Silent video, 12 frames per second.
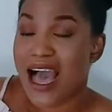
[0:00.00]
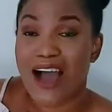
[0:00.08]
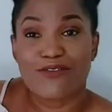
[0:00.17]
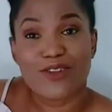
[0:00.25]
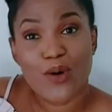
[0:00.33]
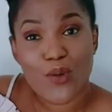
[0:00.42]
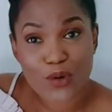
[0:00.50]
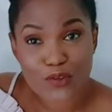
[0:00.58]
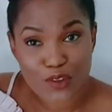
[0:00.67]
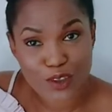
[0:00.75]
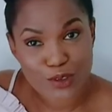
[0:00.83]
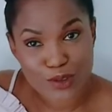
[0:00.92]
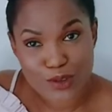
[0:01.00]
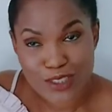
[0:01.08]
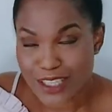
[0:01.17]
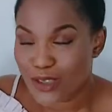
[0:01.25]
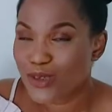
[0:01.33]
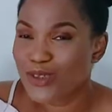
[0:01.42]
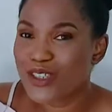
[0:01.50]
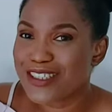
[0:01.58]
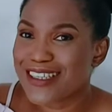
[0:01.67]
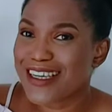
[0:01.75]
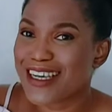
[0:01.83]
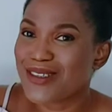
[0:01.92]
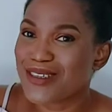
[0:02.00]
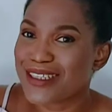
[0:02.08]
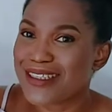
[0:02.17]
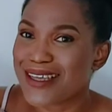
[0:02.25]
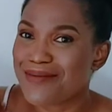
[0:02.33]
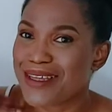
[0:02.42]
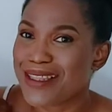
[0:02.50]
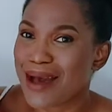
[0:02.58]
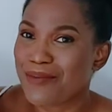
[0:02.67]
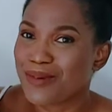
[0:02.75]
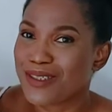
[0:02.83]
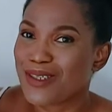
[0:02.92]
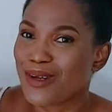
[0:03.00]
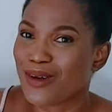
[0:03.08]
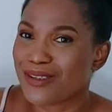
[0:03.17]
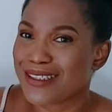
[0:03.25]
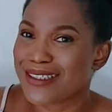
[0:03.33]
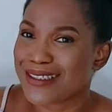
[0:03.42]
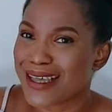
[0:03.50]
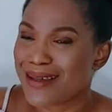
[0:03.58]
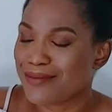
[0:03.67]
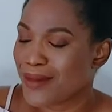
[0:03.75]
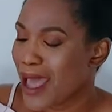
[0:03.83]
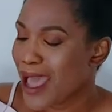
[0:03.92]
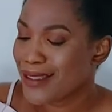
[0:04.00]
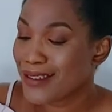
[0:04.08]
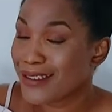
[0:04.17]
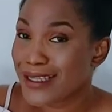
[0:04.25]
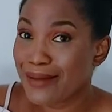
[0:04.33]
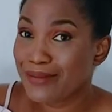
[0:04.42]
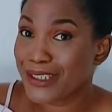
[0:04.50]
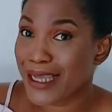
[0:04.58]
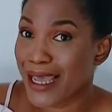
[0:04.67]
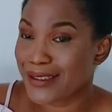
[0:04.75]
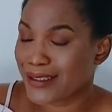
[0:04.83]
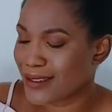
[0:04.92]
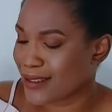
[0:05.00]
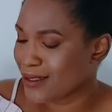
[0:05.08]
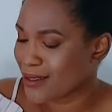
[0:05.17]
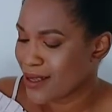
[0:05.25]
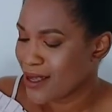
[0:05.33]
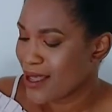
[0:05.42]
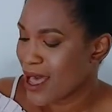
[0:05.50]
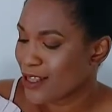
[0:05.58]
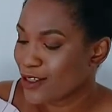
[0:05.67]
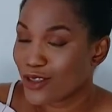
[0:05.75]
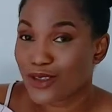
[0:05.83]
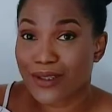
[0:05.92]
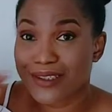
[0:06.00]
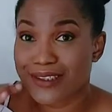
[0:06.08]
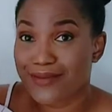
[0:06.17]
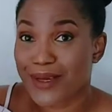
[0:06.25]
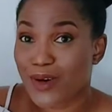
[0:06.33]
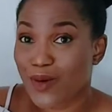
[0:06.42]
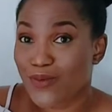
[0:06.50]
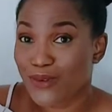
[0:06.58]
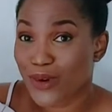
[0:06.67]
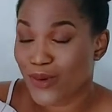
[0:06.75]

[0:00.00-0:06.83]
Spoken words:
I've done one video today, so just in case you're seeing me that I'm putting on the same shirts, I just thought this makeup will